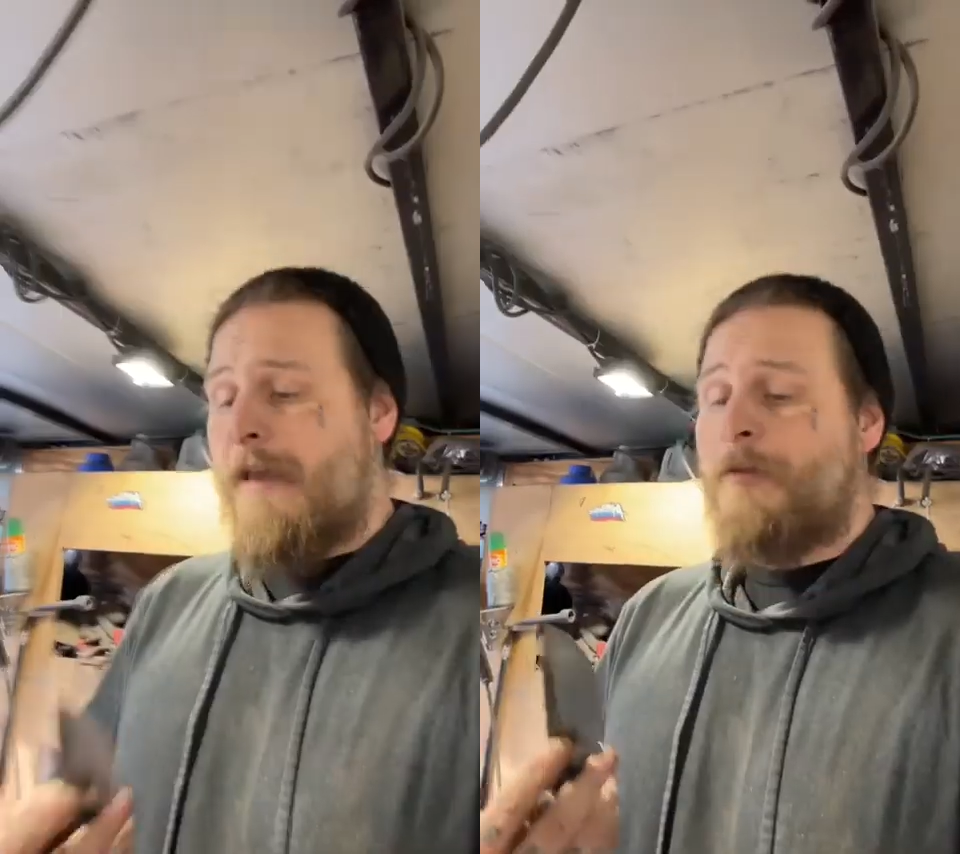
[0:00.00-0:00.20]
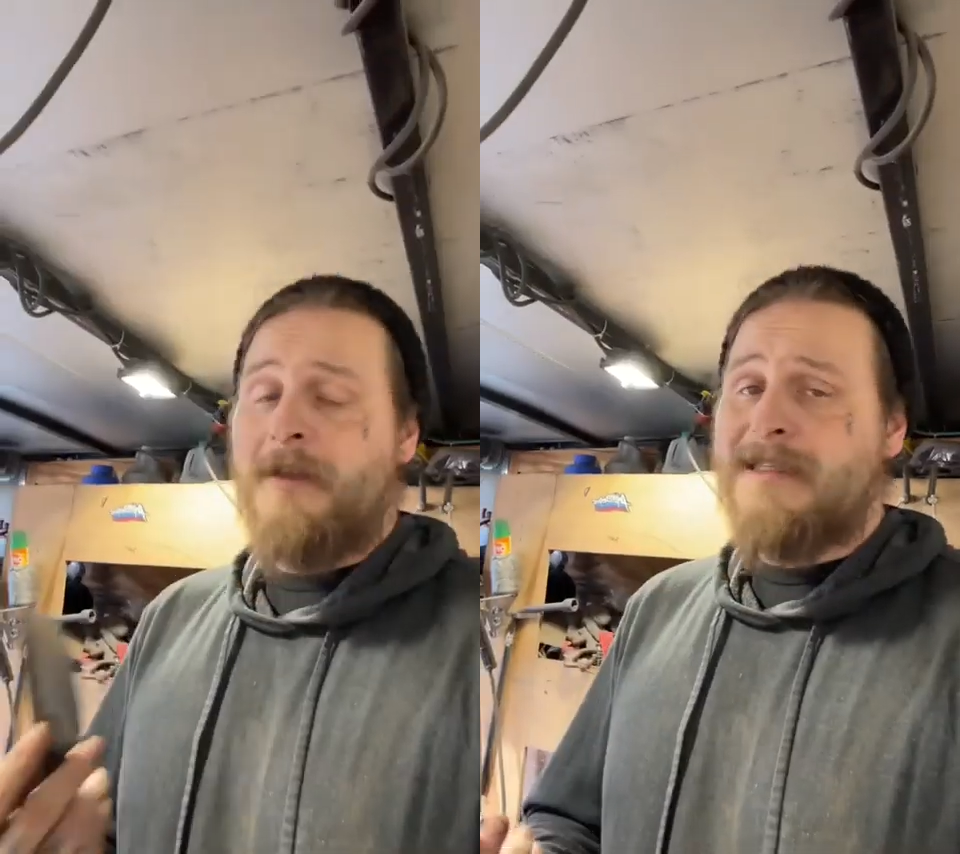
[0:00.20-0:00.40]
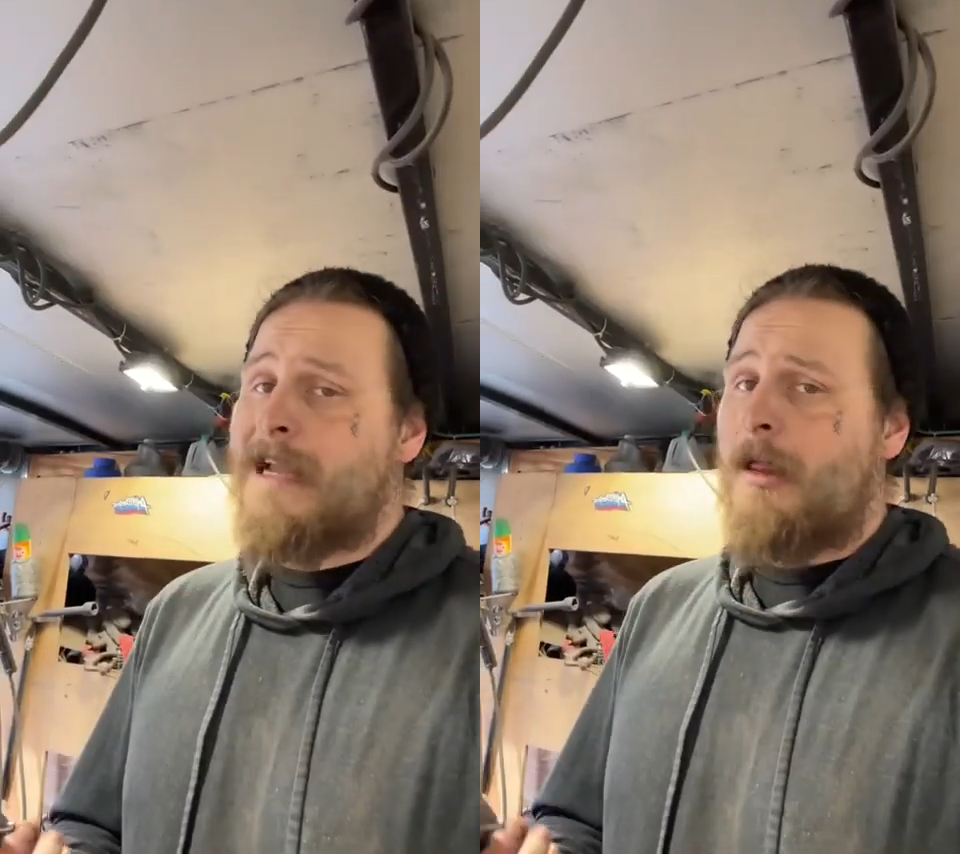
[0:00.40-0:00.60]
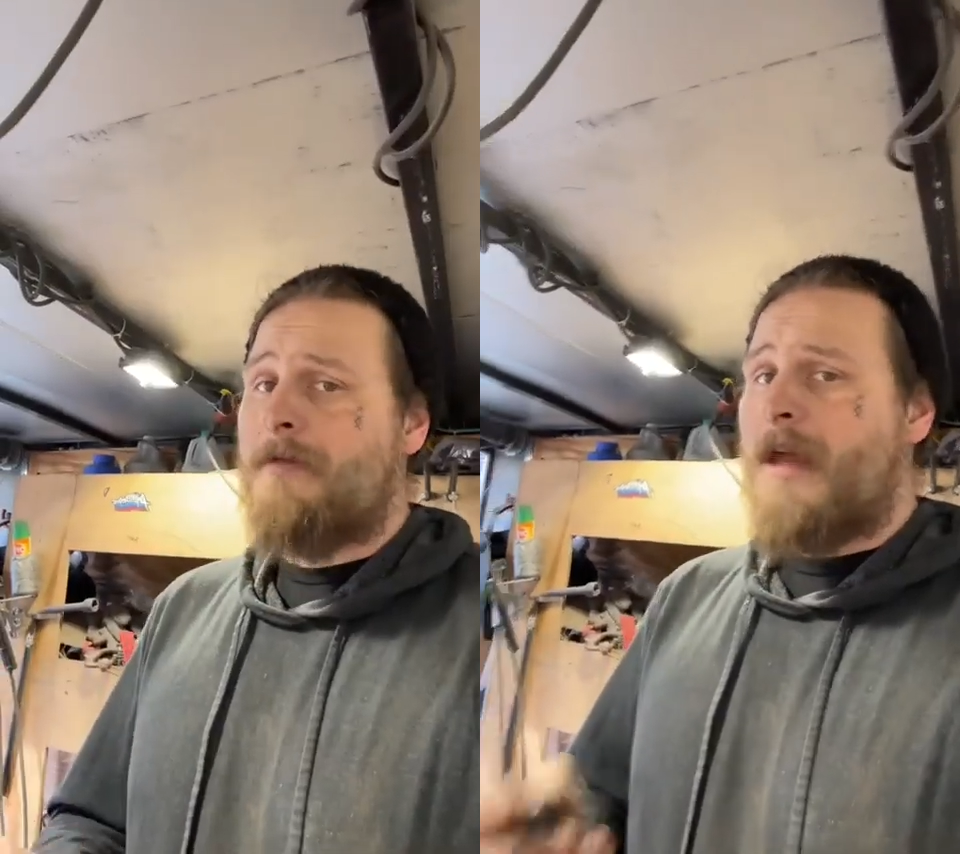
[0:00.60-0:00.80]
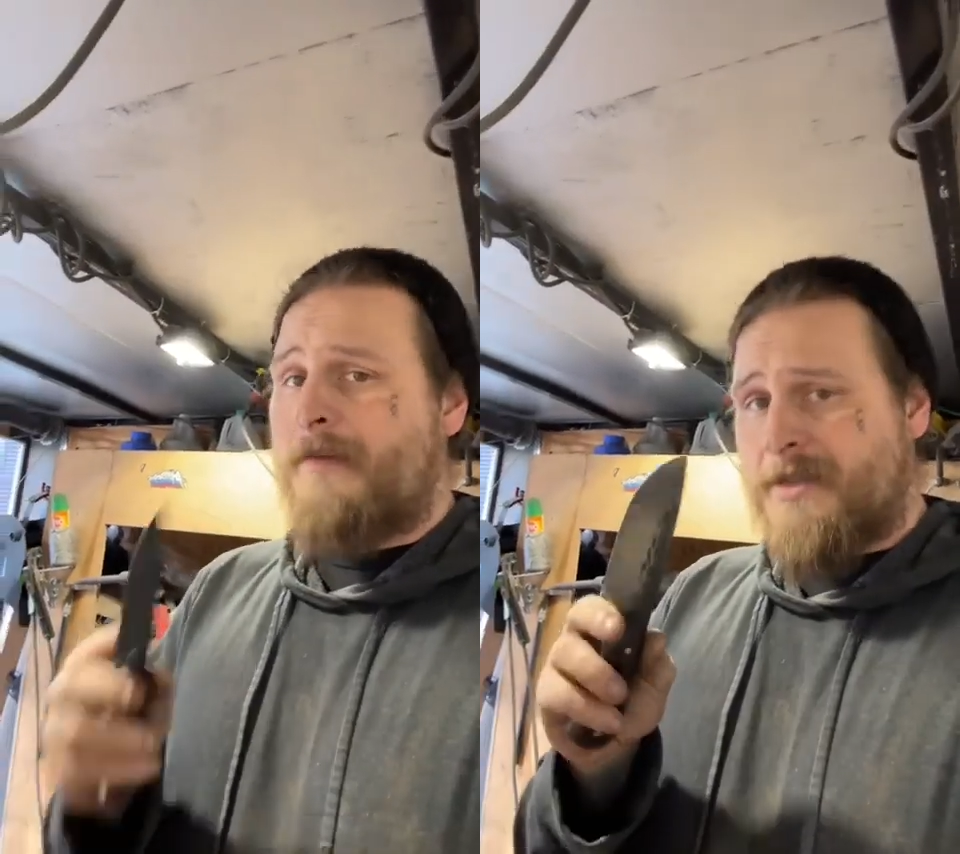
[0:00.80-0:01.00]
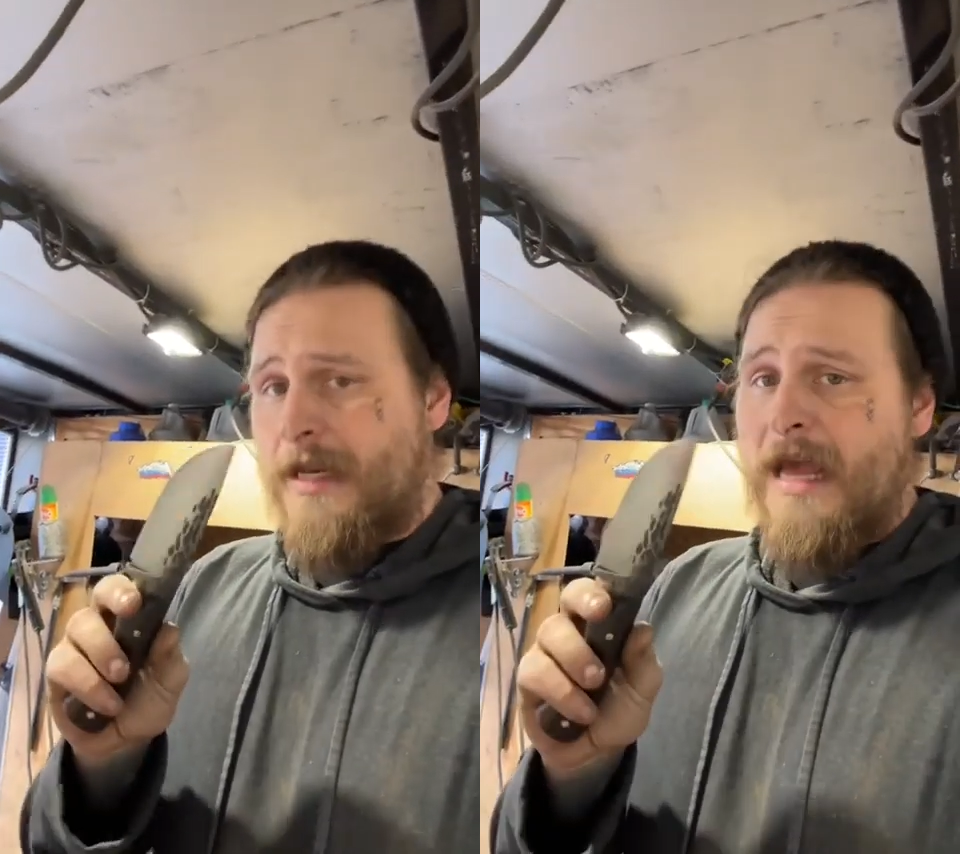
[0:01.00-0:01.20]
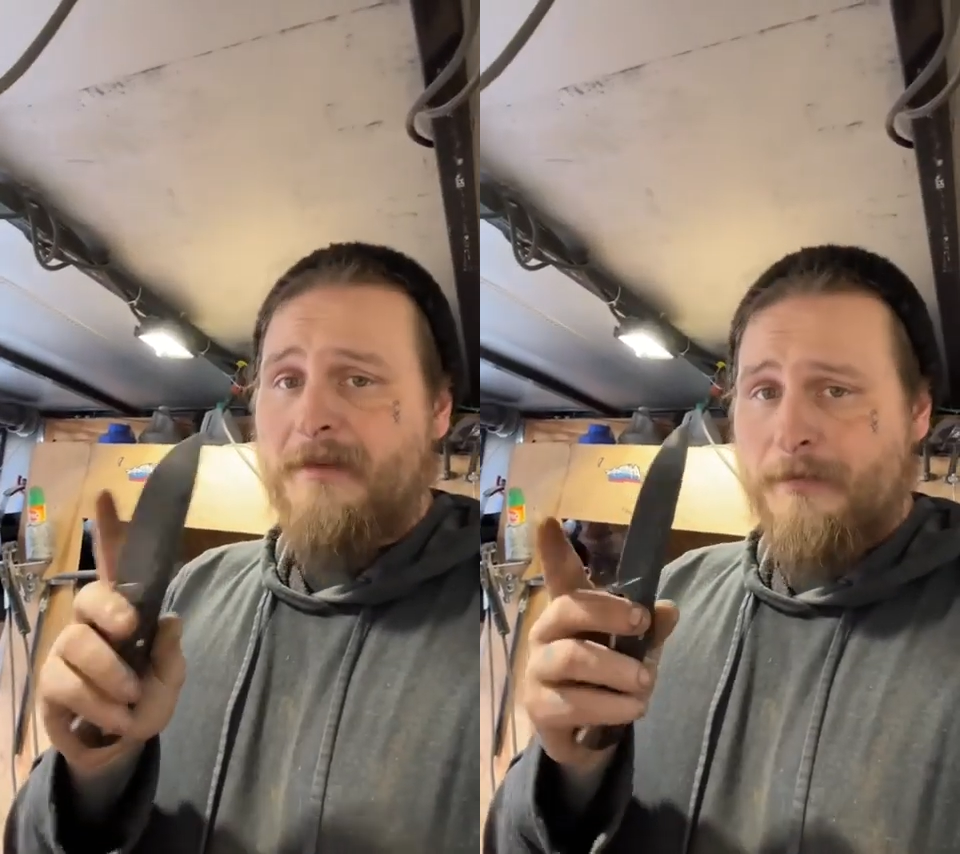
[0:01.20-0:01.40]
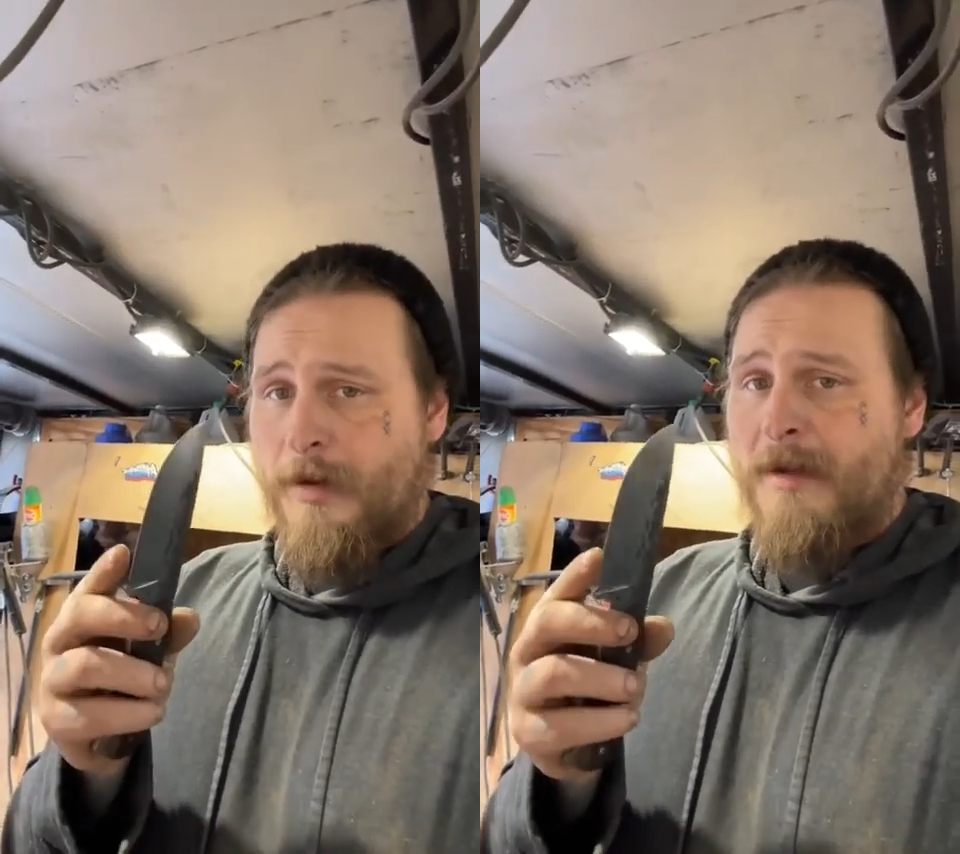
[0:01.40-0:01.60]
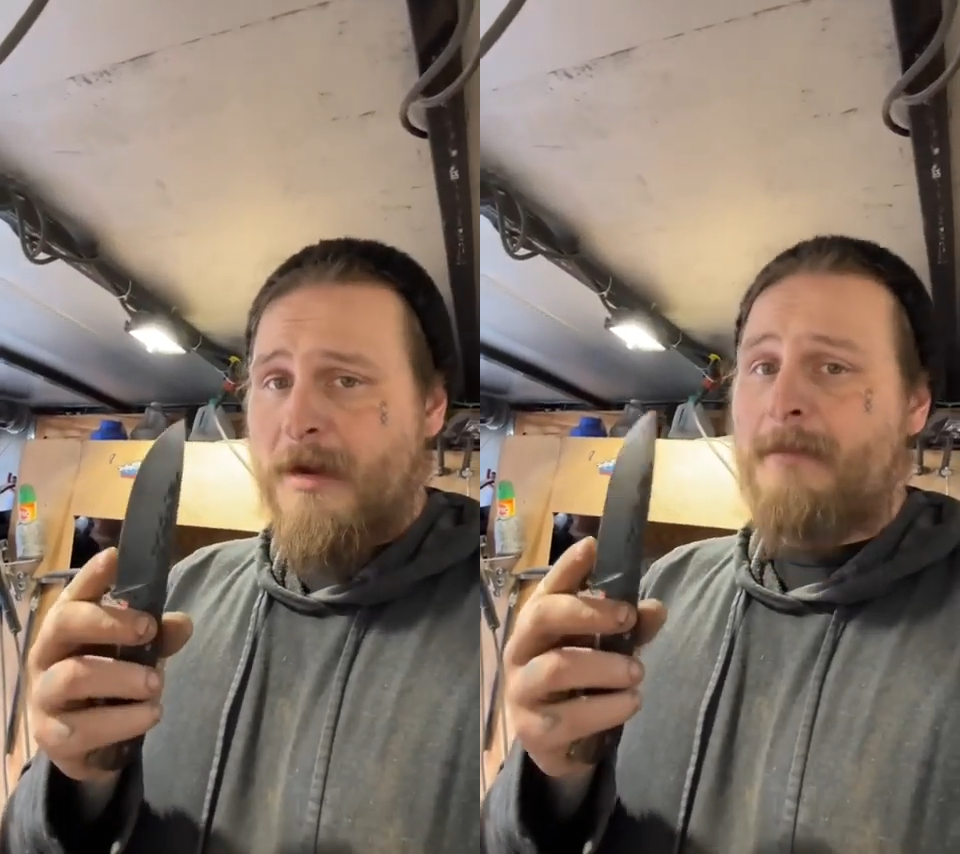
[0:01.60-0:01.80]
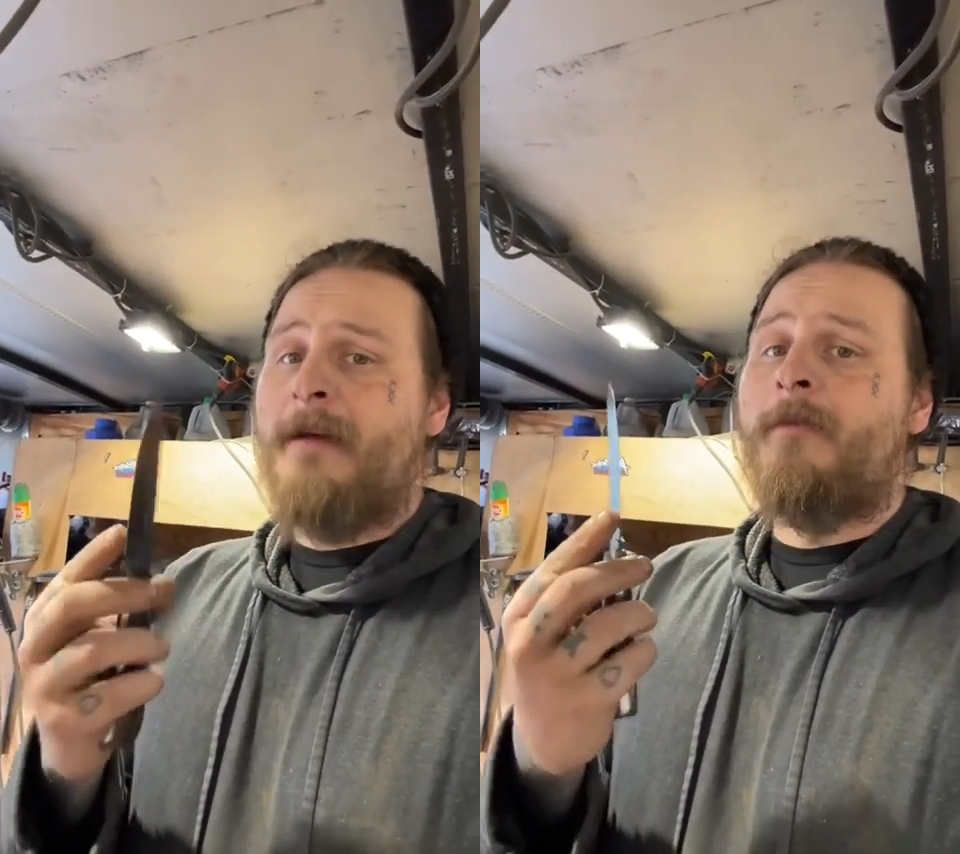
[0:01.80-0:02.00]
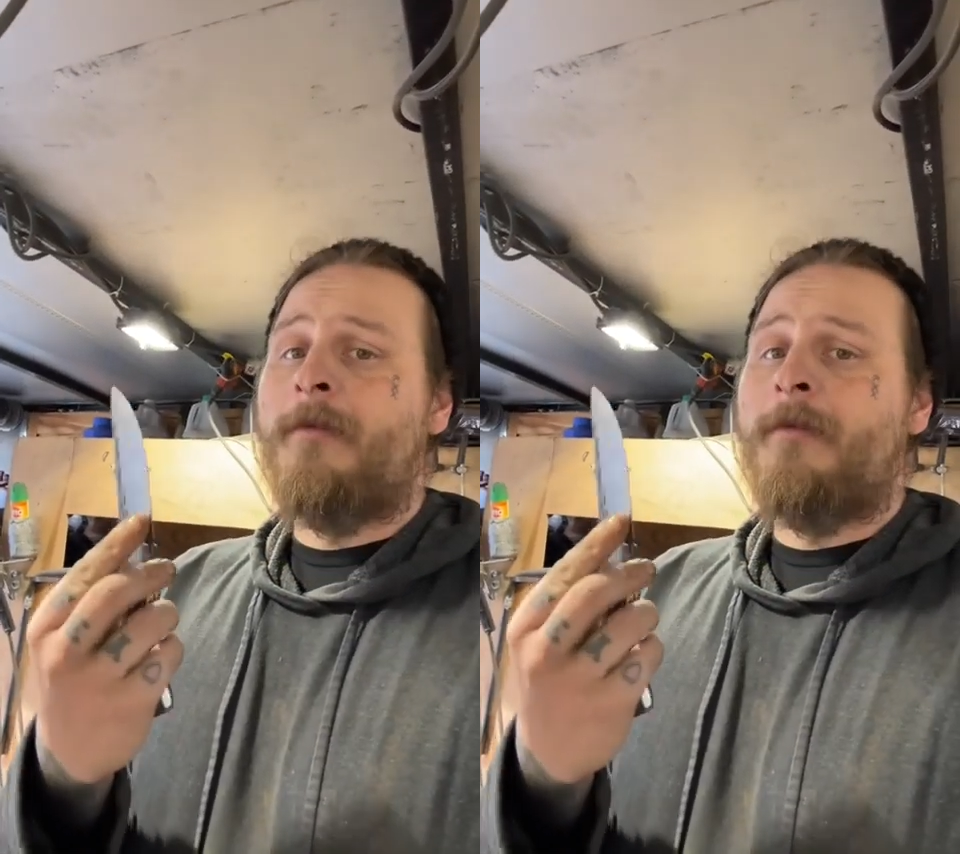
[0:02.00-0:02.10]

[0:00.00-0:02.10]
this style of knife, it's going to have its primary bevel,